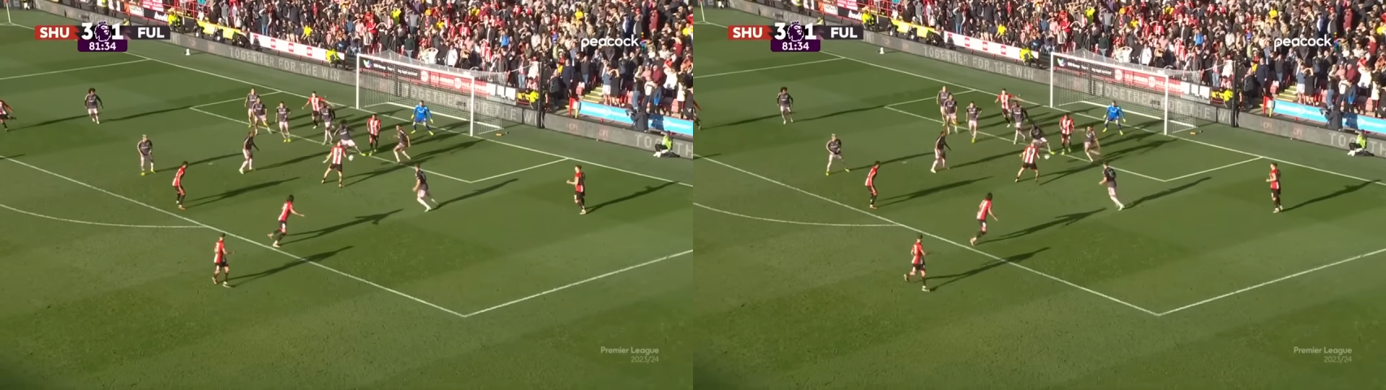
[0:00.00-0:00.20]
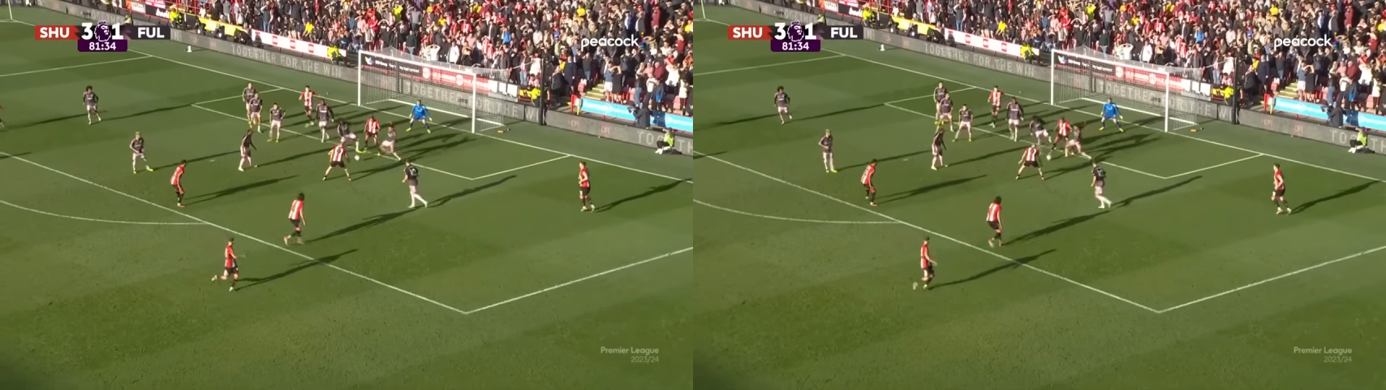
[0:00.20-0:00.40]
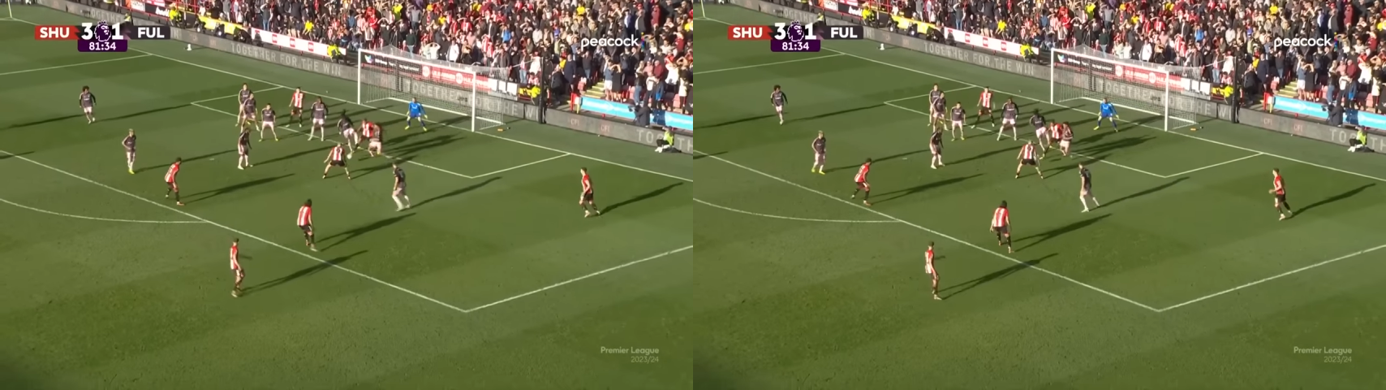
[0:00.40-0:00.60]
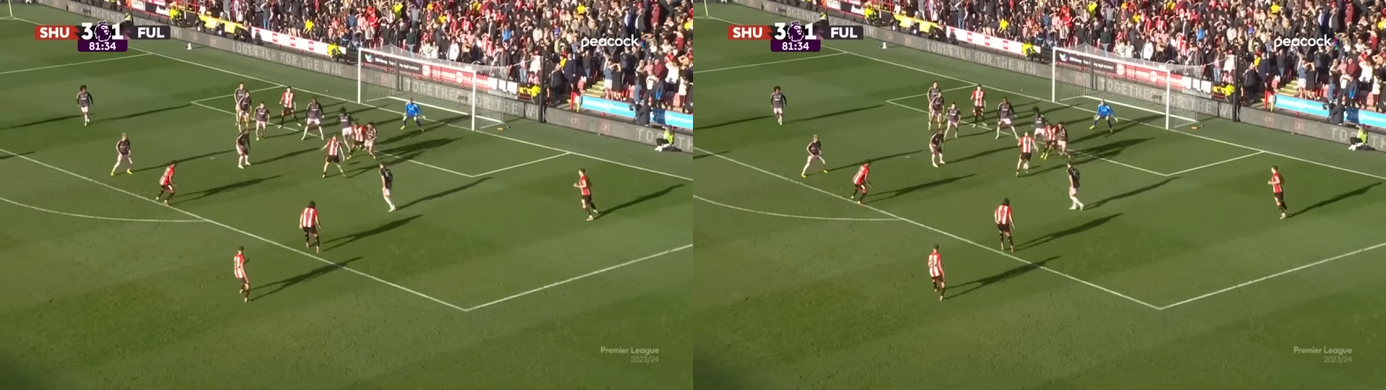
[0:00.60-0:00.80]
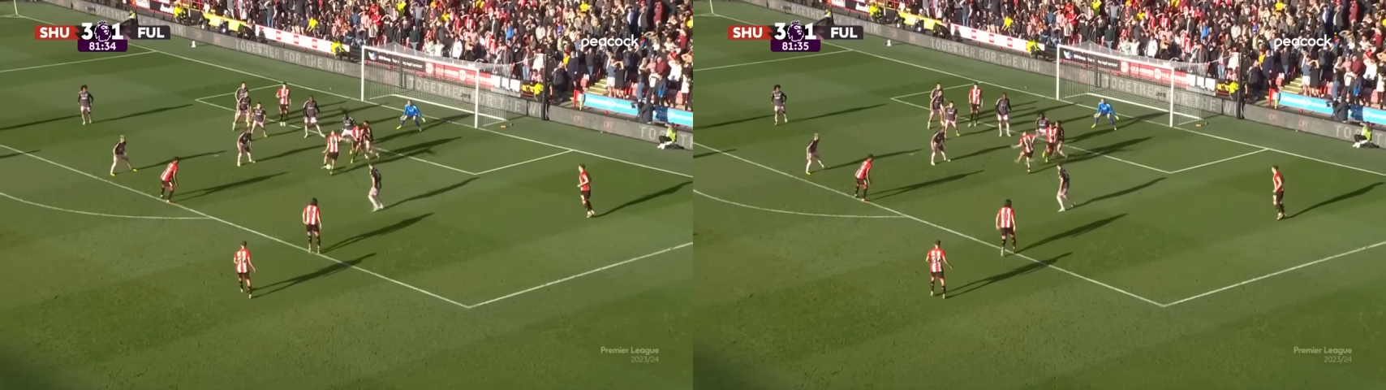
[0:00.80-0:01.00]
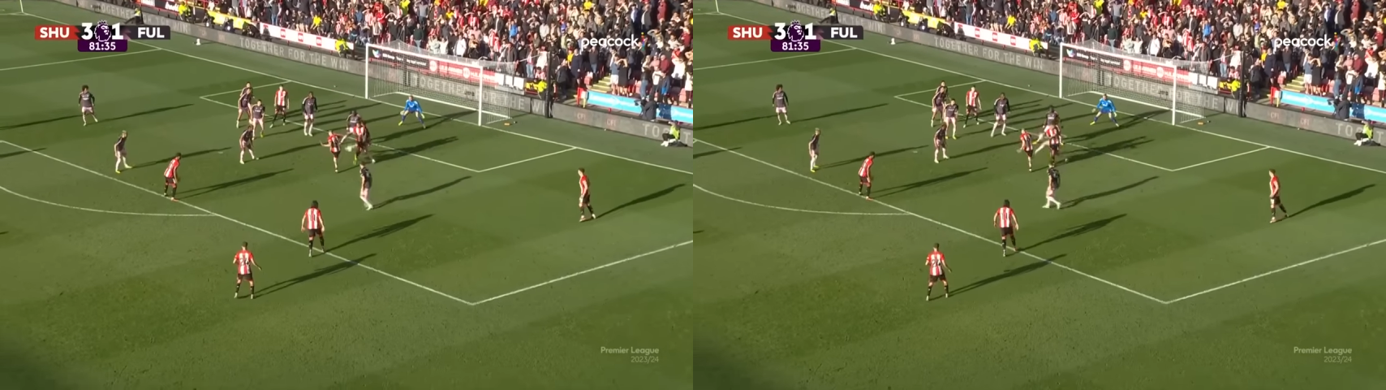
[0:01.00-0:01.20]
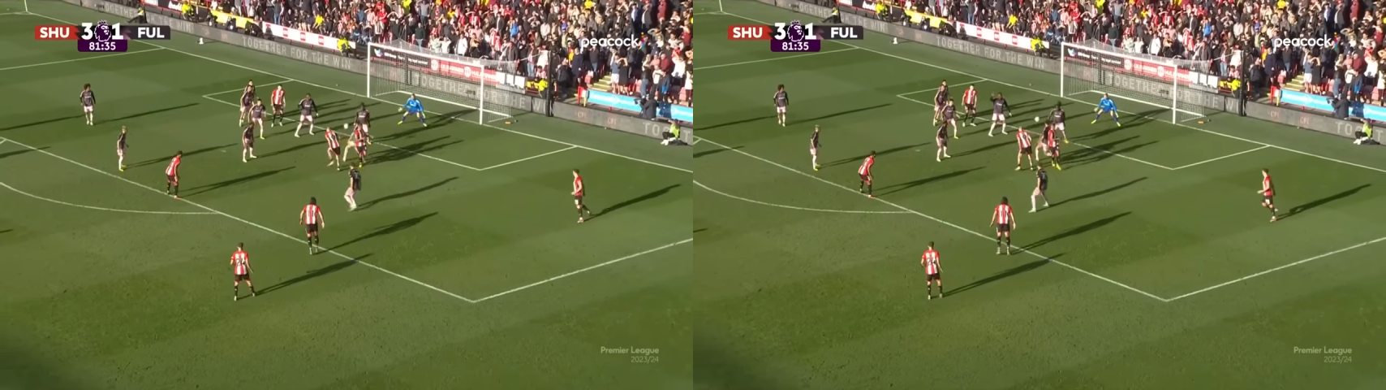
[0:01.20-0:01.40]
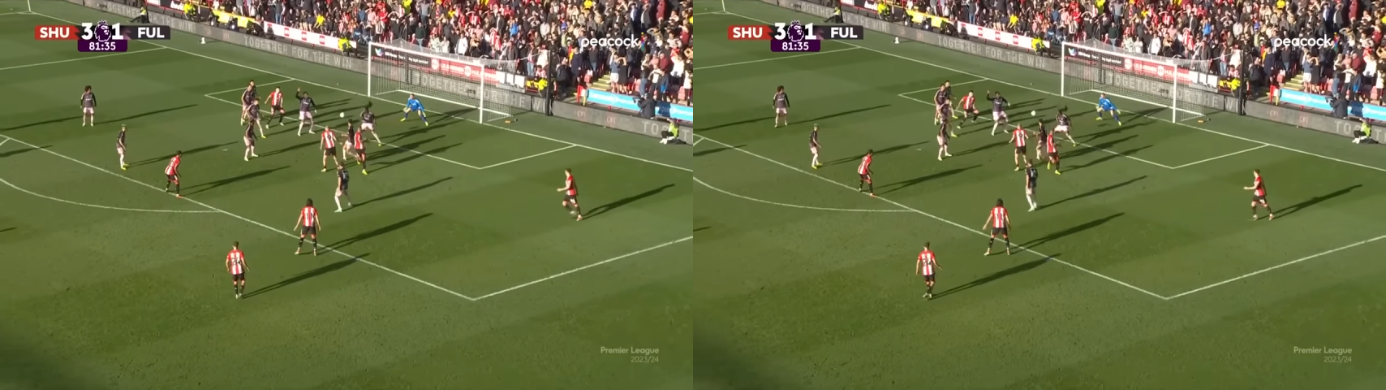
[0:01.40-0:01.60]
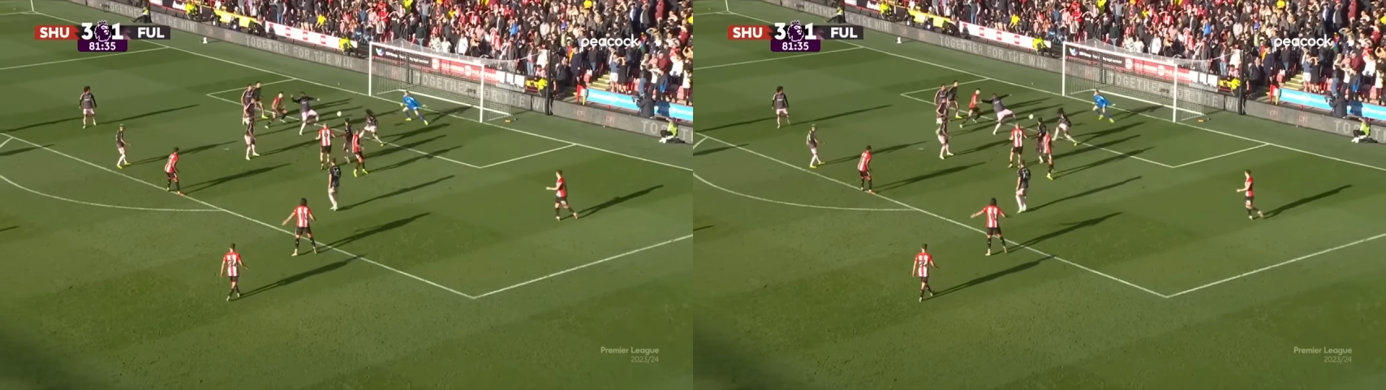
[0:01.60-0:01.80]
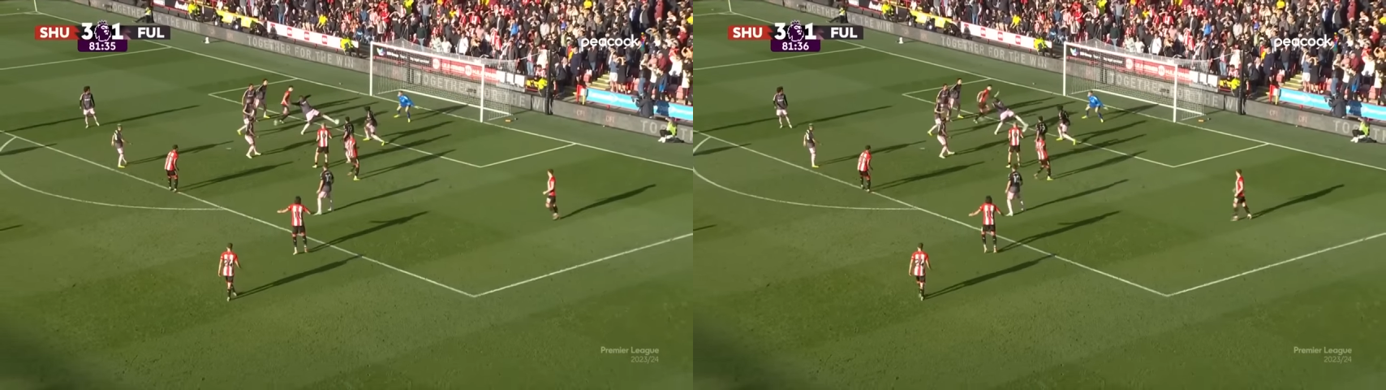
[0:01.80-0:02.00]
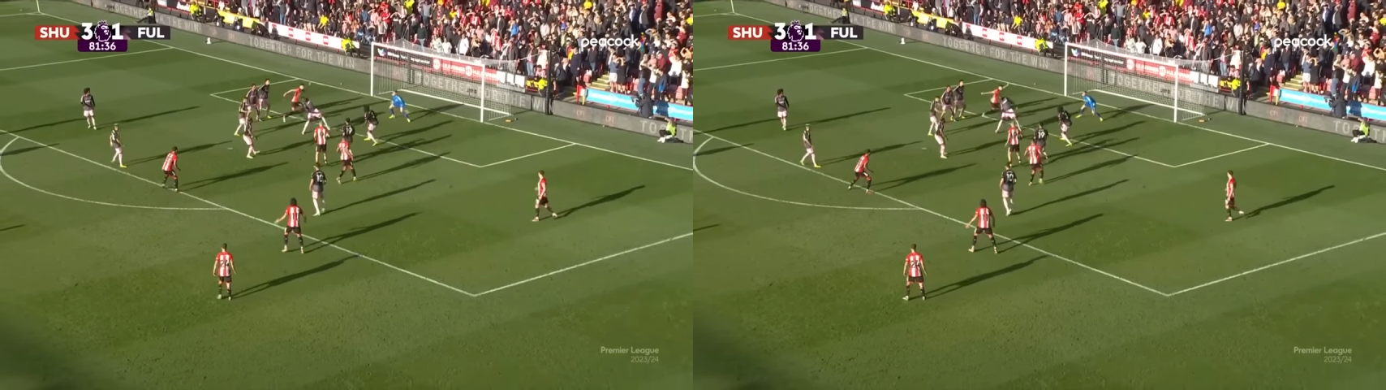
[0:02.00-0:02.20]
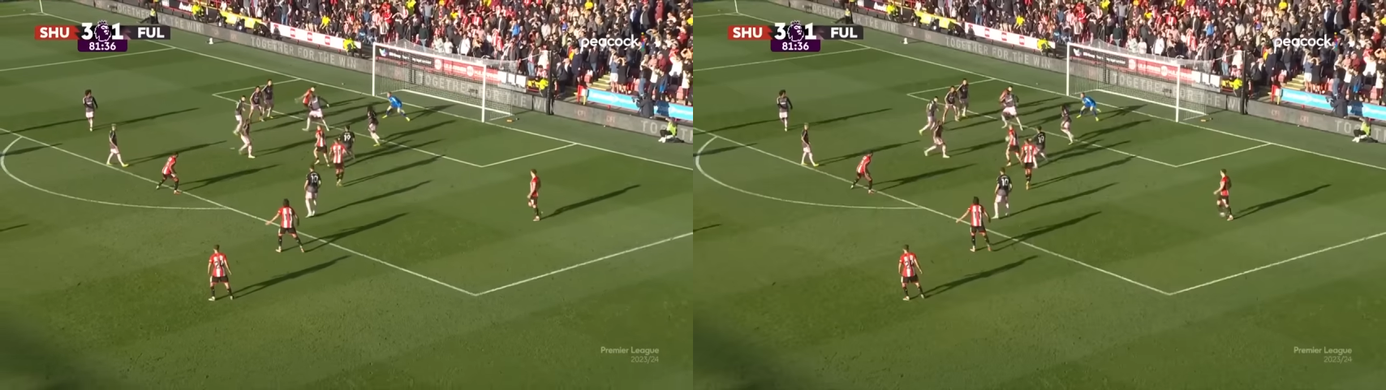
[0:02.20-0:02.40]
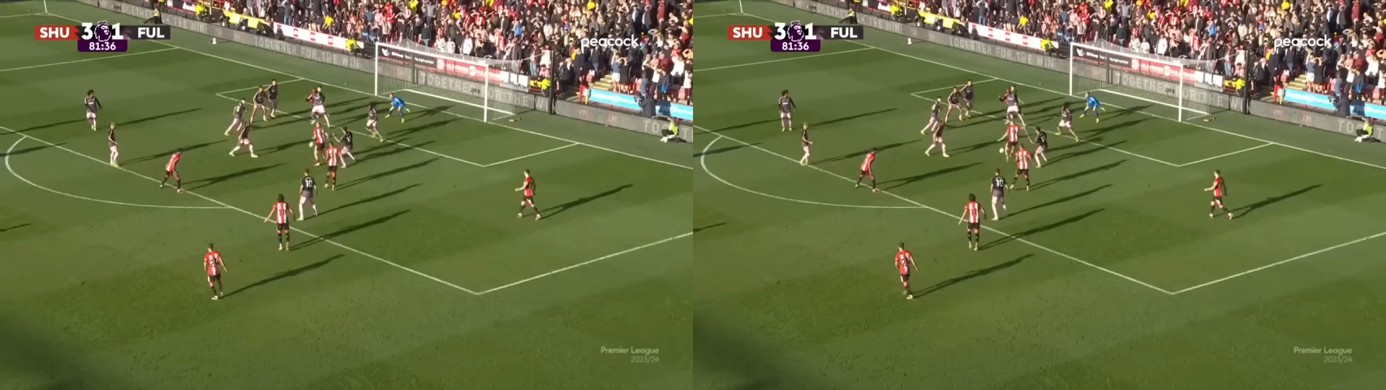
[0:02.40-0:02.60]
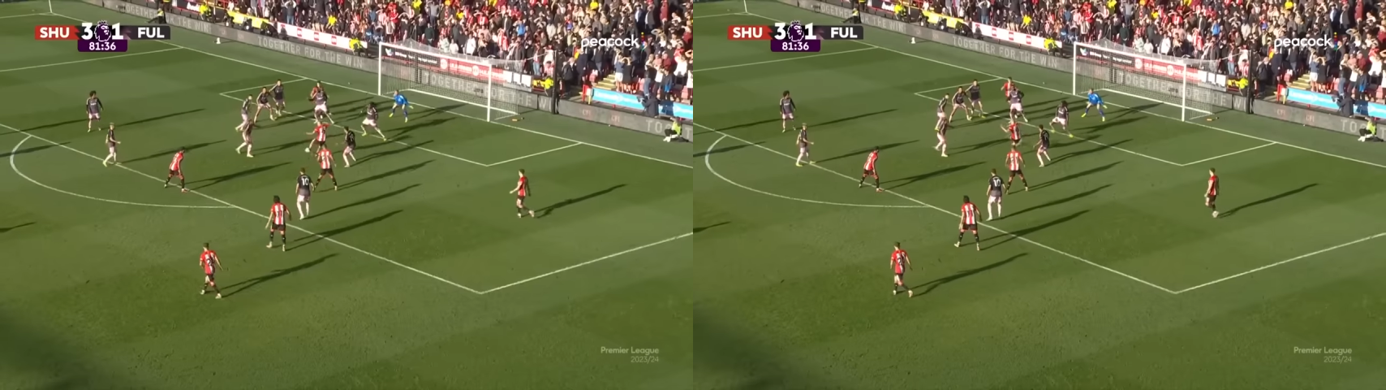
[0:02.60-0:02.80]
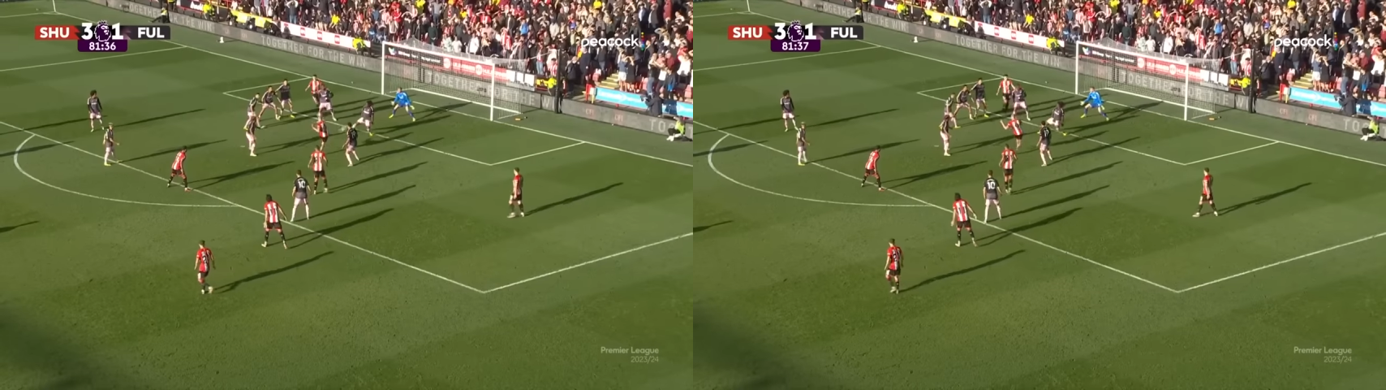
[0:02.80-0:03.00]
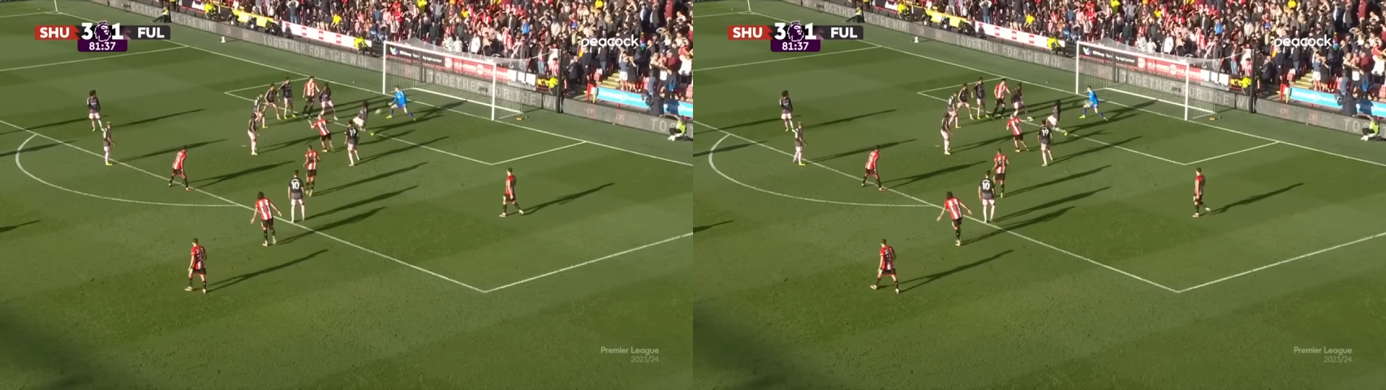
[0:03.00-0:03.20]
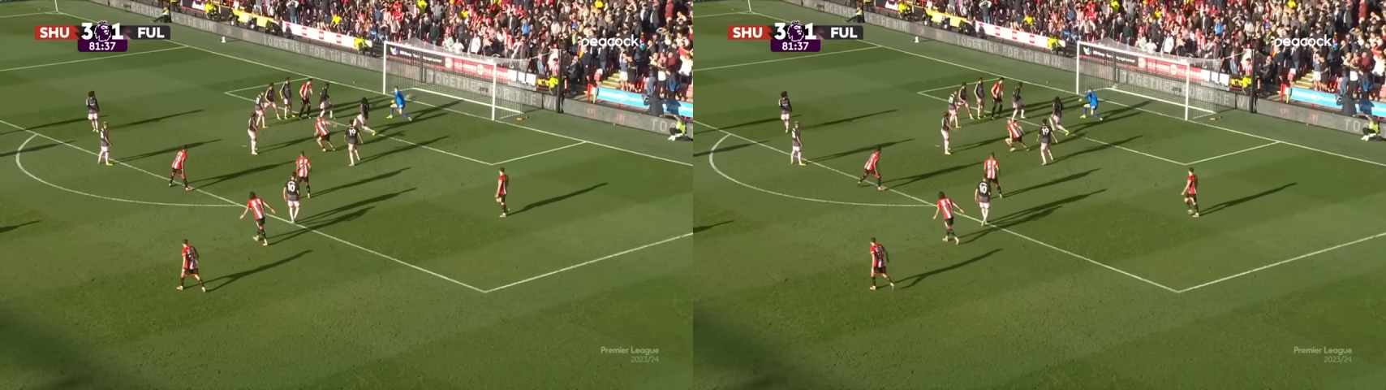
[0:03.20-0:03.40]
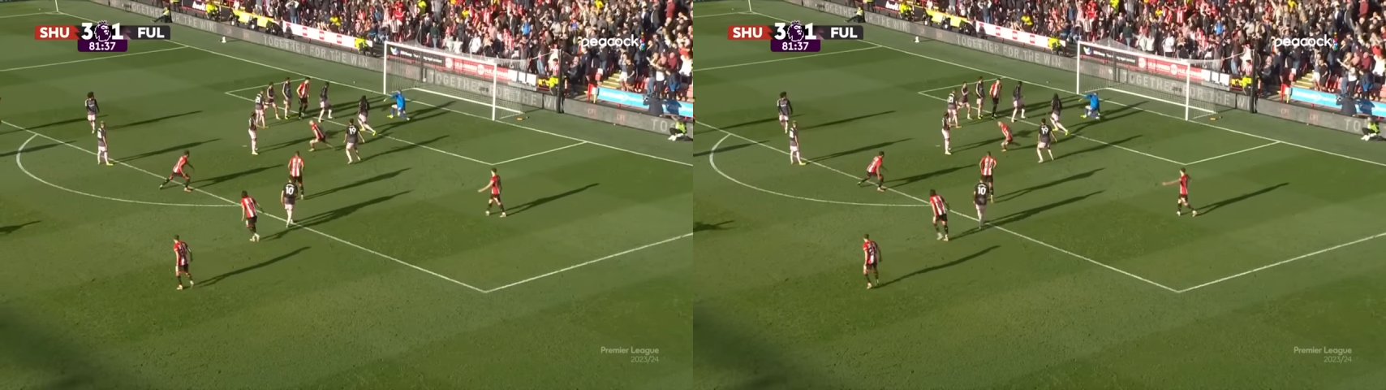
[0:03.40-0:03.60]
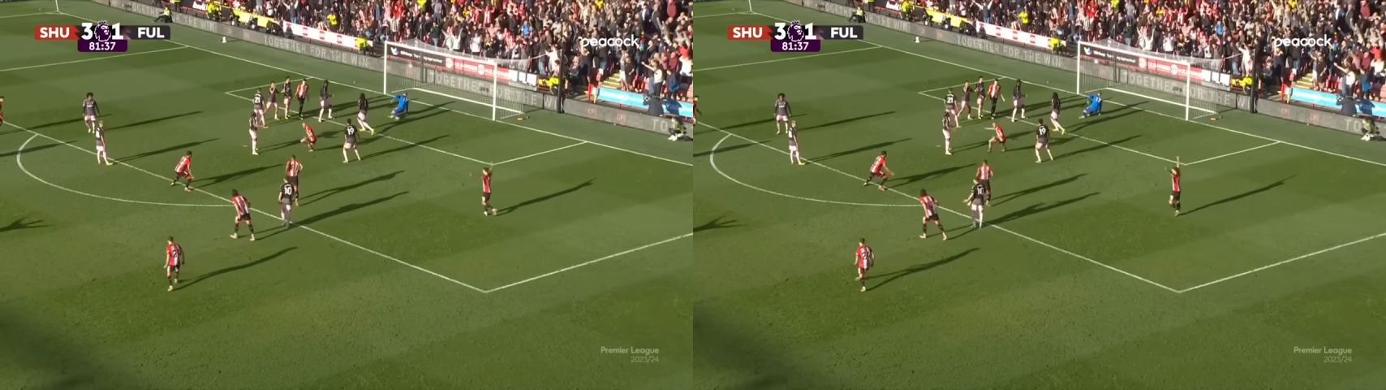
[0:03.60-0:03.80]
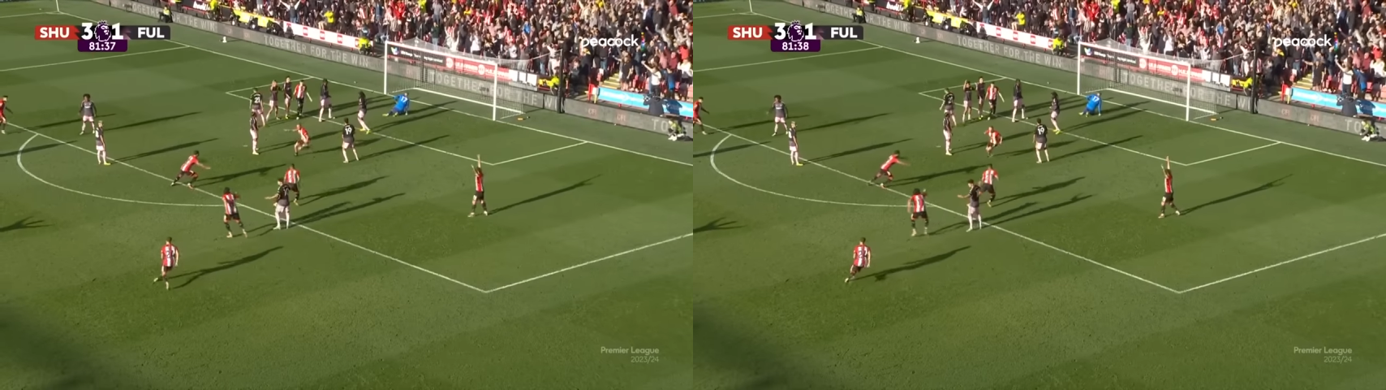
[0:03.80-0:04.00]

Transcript: (no speaker visible)